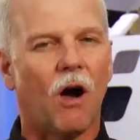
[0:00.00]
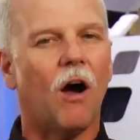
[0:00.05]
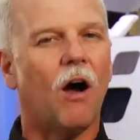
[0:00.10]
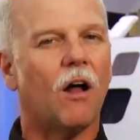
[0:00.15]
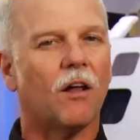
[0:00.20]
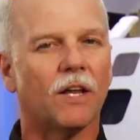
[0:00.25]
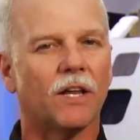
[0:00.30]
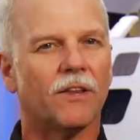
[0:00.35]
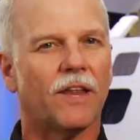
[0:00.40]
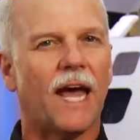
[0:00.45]

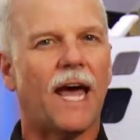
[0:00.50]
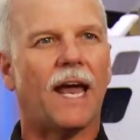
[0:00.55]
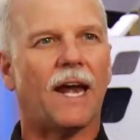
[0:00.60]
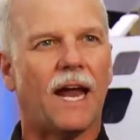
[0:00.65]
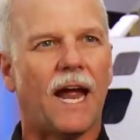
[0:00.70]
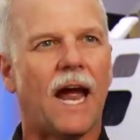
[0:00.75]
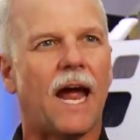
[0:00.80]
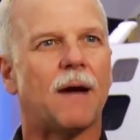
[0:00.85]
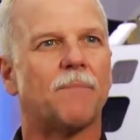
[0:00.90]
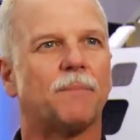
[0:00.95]
all of that
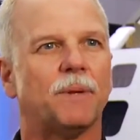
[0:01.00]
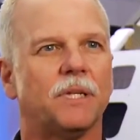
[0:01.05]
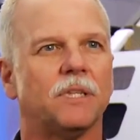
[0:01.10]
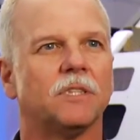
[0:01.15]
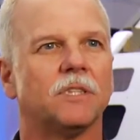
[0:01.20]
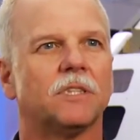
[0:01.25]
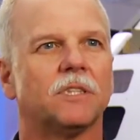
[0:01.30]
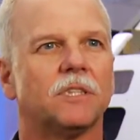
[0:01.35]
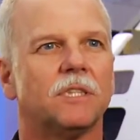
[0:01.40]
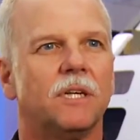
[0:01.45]

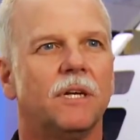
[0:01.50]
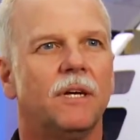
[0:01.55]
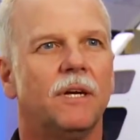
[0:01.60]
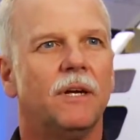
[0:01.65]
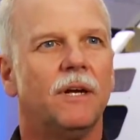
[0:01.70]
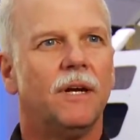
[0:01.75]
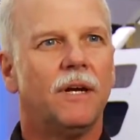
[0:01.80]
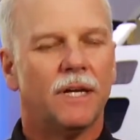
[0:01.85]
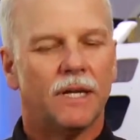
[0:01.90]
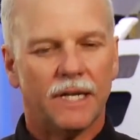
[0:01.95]
happens
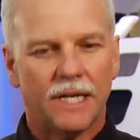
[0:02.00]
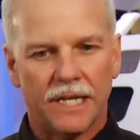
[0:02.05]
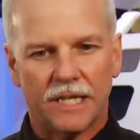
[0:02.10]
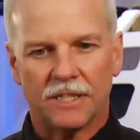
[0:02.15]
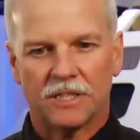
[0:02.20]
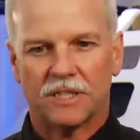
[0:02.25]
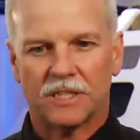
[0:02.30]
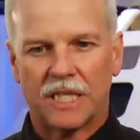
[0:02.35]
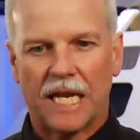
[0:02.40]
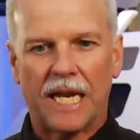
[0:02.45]

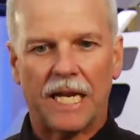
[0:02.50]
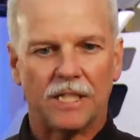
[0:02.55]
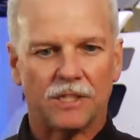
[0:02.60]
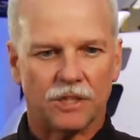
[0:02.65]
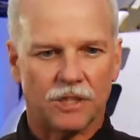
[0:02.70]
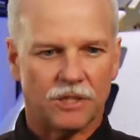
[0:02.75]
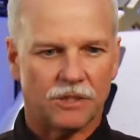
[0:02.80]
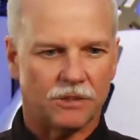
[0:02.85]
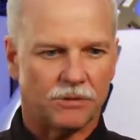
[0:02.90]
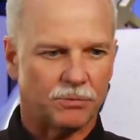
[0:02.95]
in
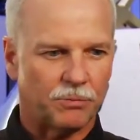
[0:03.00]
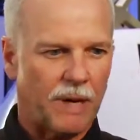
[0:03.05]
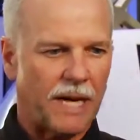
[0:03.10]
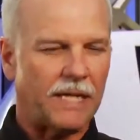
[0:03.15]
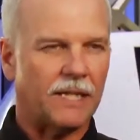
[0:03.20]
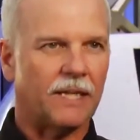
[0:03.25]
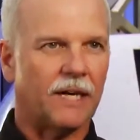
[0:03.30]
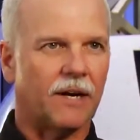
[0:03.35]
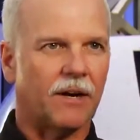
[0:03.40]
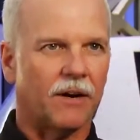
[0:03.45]
stages right
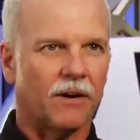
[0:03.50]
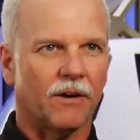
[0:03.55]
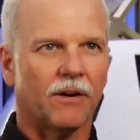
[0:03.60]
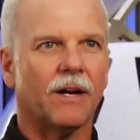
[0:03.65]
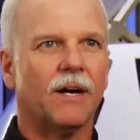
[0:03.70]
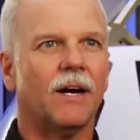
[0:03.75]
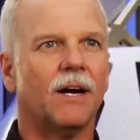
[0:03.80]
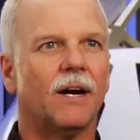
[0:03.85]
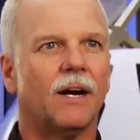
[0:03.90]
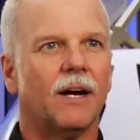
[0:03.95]
there
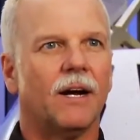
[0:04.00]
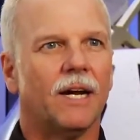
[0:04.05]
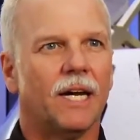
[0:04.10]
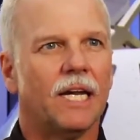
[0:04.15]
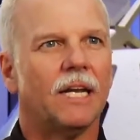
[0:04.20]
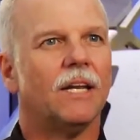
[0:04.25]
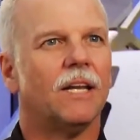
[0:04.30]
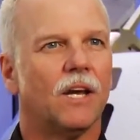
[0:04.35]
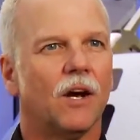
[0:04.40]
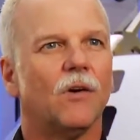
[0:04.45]
uh,
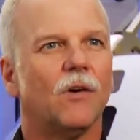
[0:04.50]
in the